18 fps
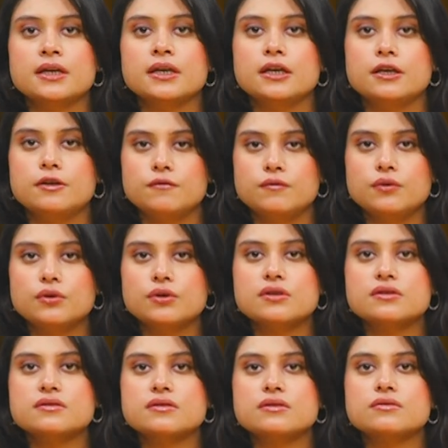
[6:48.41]
It
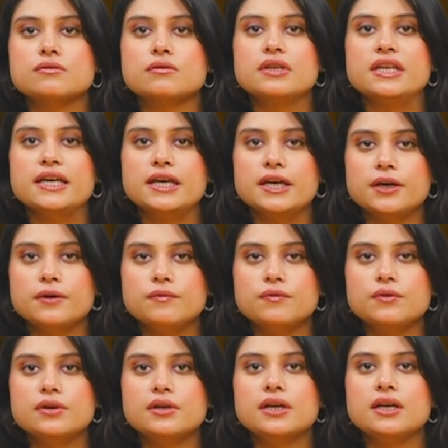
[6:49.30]
focuses on
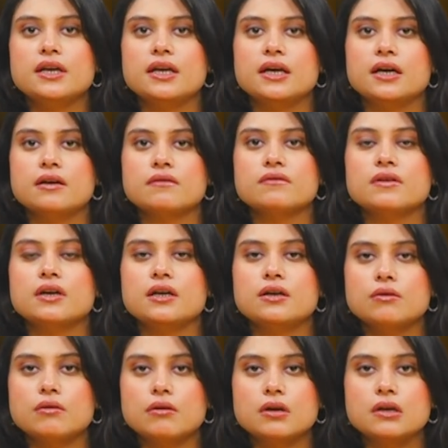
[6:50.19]
everyday life
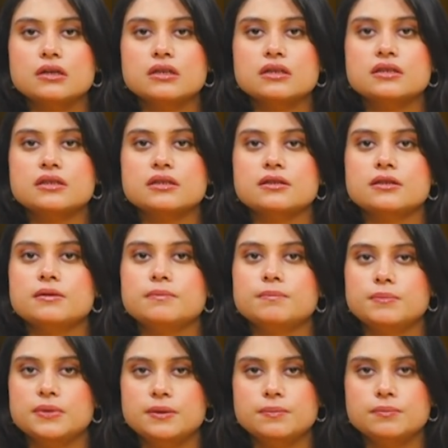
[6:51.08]
and ordinary
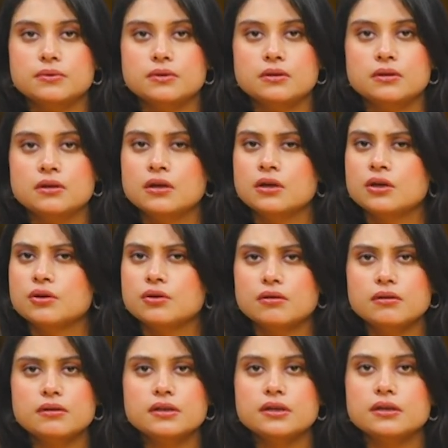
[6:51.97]
people,
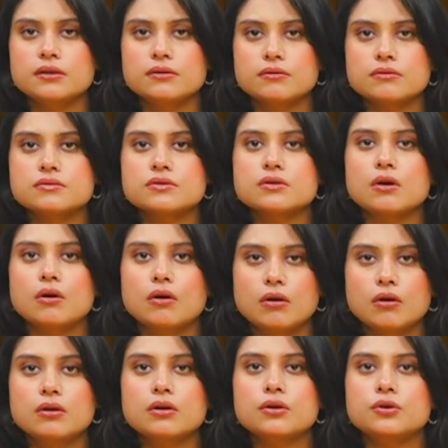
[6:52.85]
not heroes
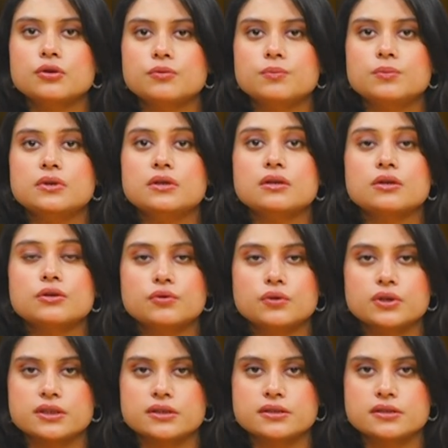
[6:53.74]
or noble
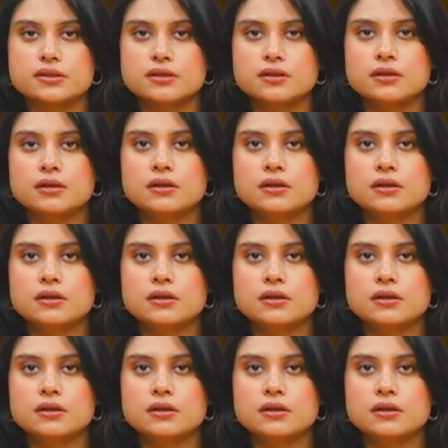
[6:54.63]
quests.